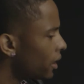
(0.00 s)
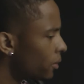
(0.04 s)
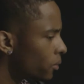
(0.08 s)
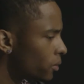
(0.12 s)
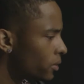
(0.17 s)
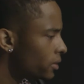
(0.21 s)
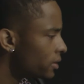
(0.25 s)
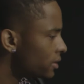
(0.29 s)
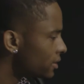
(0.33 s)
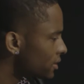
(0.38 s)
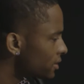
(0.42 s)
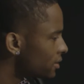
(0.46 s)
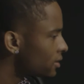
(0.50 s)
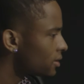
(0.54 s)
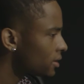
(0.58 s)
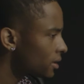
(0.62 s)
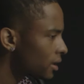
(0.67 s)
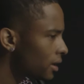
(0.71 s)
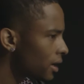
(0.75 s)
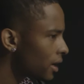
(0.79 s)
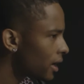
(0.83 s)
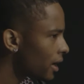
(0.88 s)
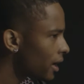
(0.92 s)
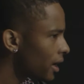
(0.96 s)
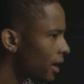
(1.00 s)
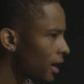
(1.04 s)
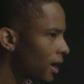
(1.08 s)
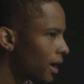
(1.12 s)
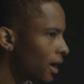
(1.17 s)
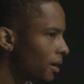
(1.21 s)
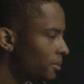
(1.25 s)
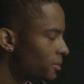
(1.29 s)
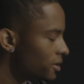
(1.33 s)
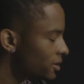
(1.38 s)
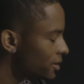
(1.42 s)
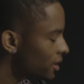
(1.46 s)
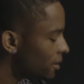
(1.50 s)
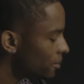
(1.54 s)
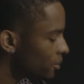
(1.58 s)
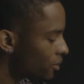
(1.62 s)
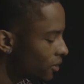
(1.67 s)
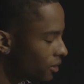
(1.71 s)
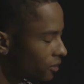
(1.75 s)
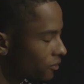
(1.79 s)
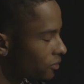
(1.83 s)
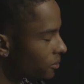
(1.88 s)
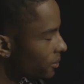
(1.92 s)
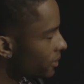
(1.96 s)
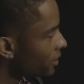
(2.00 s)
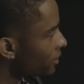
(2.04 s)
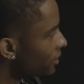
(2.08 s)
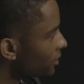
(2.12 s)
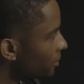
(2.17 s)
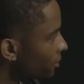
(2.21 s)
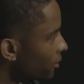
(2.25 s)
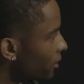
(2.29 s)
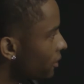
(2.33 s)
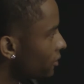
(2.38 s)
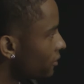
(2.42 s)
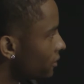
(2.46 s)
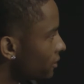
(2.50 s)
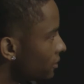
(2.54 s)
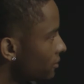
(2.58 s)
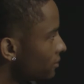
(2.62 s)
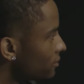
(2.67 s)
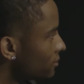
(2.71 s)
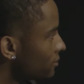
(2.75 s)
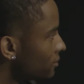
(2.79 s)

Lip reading: It was I'm grateful, man. I'm grateful.